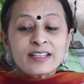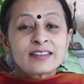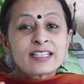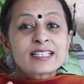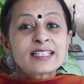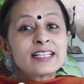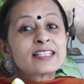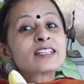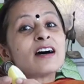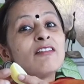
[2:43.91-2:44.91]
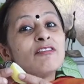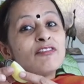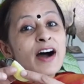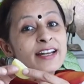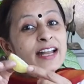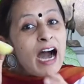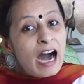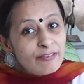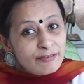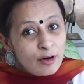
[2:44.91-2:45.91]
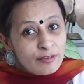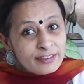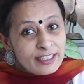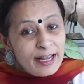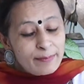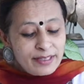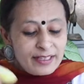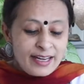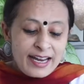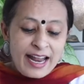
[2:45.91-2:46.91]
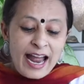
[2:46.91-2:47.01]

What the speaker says: This is one half of the lemon